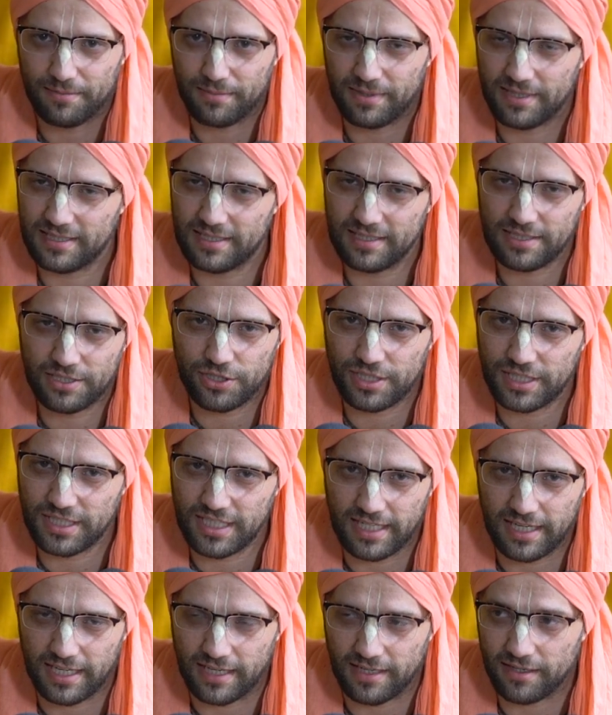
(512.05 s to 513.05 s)
But this is just
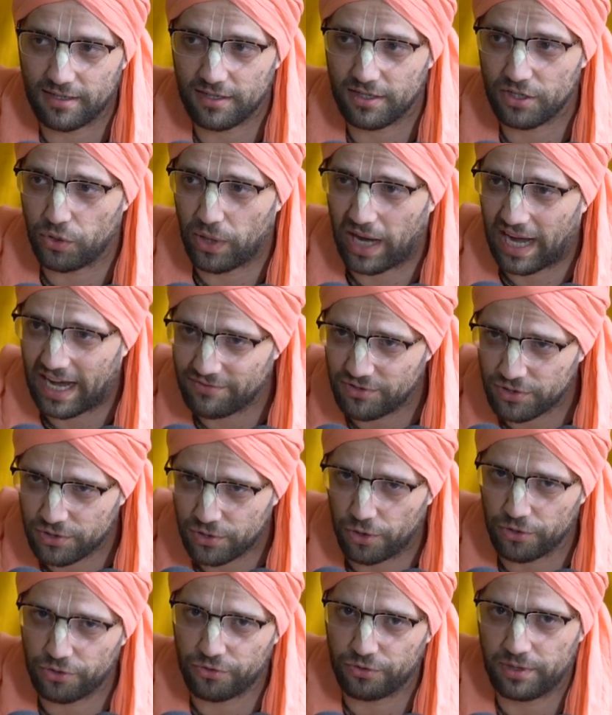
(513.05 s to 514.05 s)
cheating. You have to
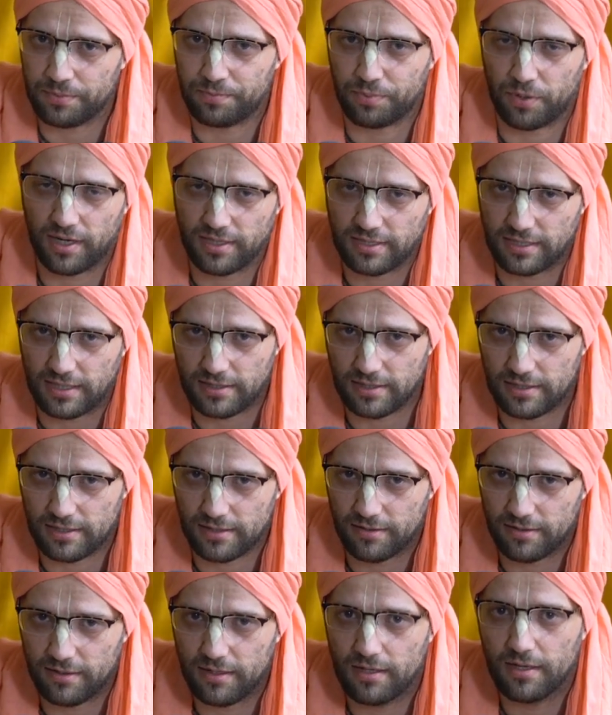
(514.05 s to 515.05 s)
go through the
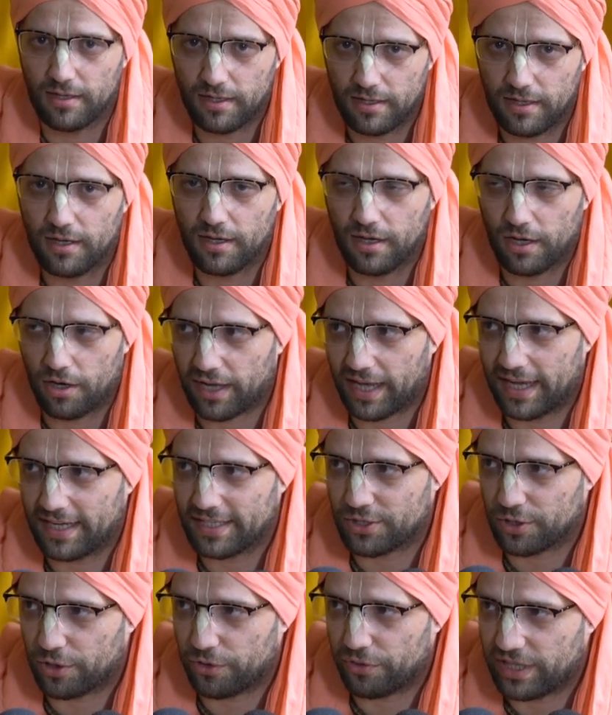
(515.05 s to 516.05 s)
process. Okay,
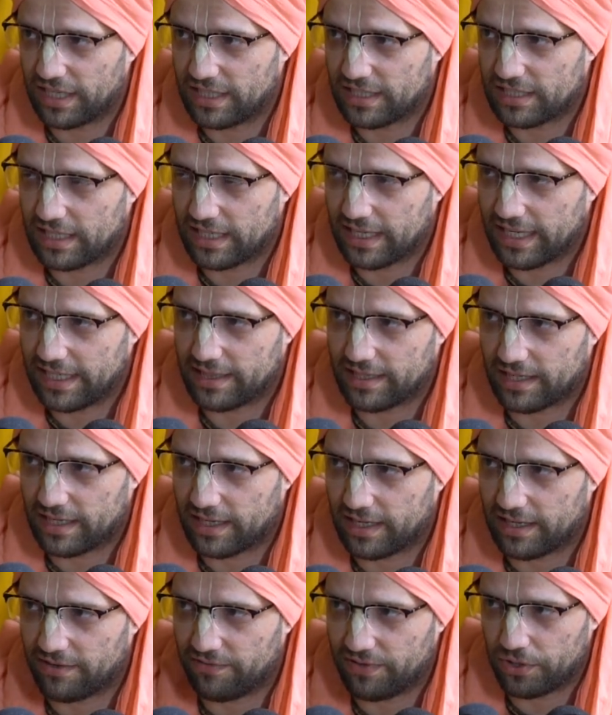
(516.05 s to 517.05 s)
so these
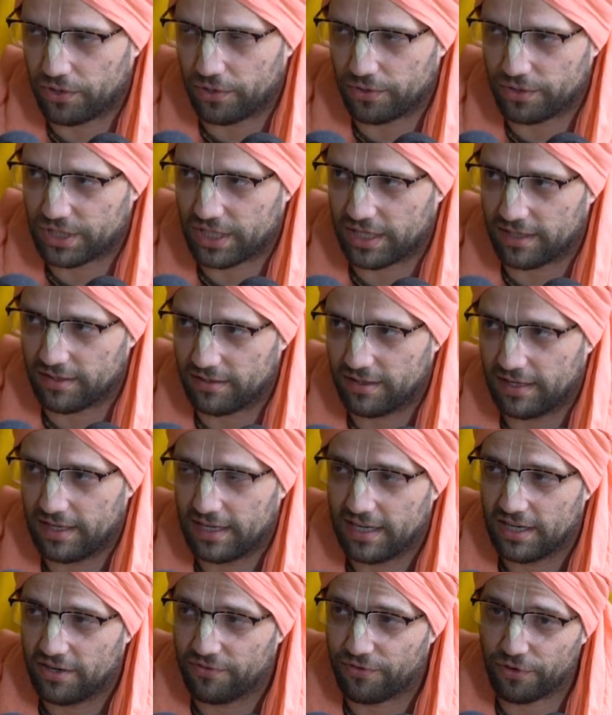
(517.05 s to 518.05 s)
Indra and Virochan,
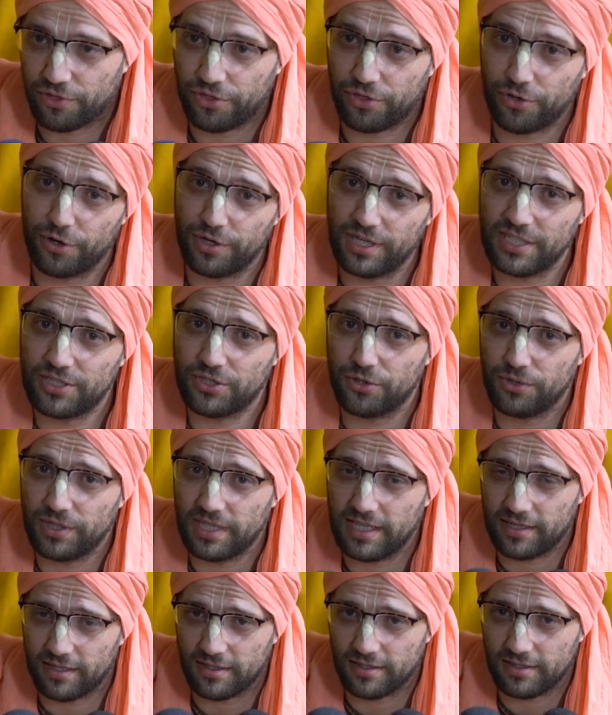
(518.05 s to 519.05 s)
for 32
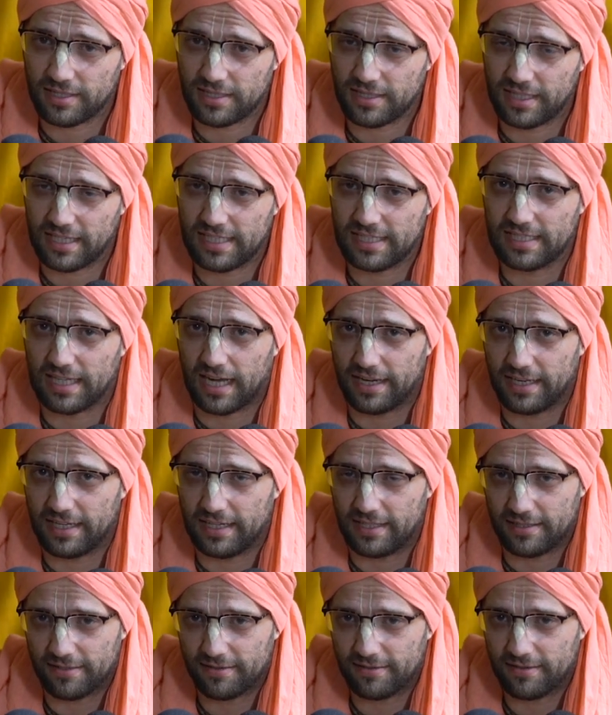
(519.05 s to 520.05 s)
years, they
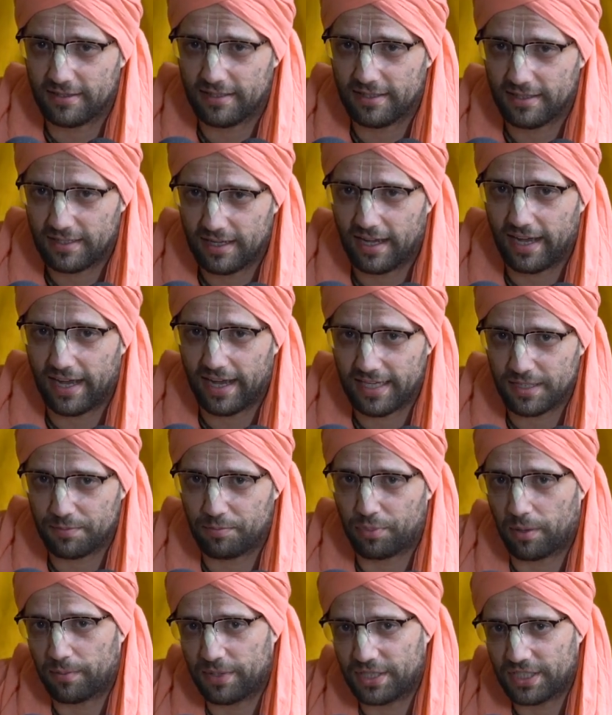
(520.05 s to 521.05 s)
studied as
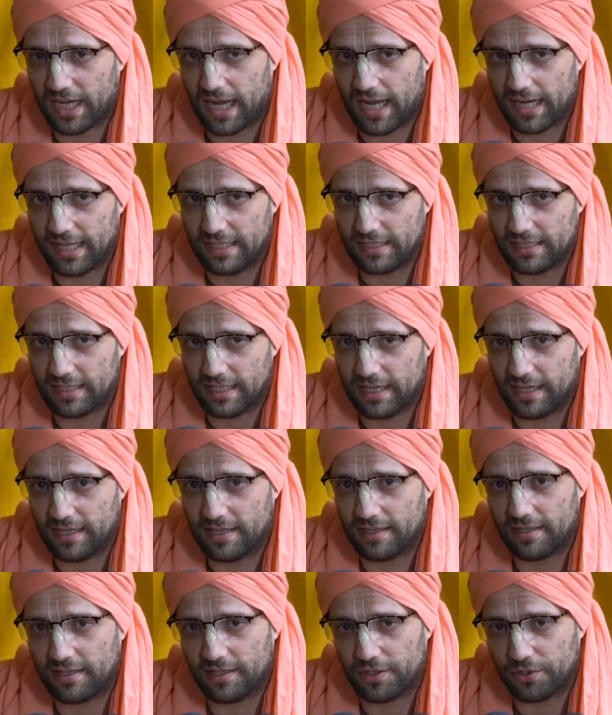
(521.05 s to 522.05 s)
brahmacharis
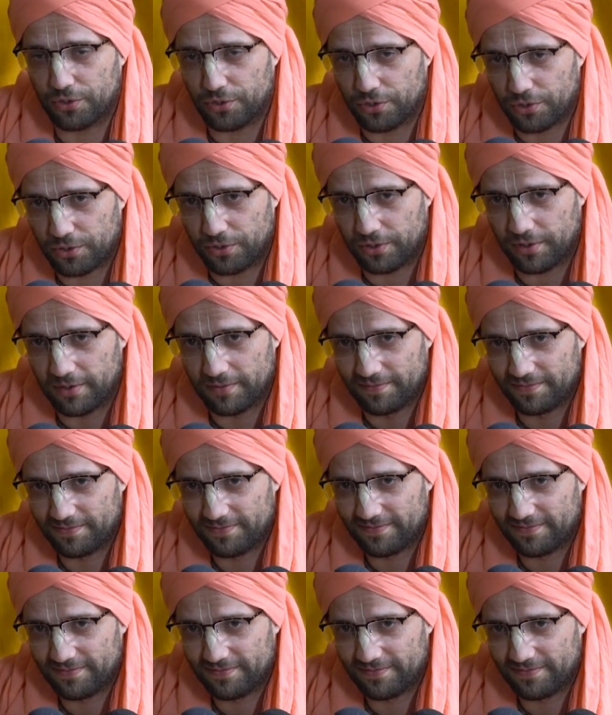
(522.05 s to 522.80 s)
in the Gurukul.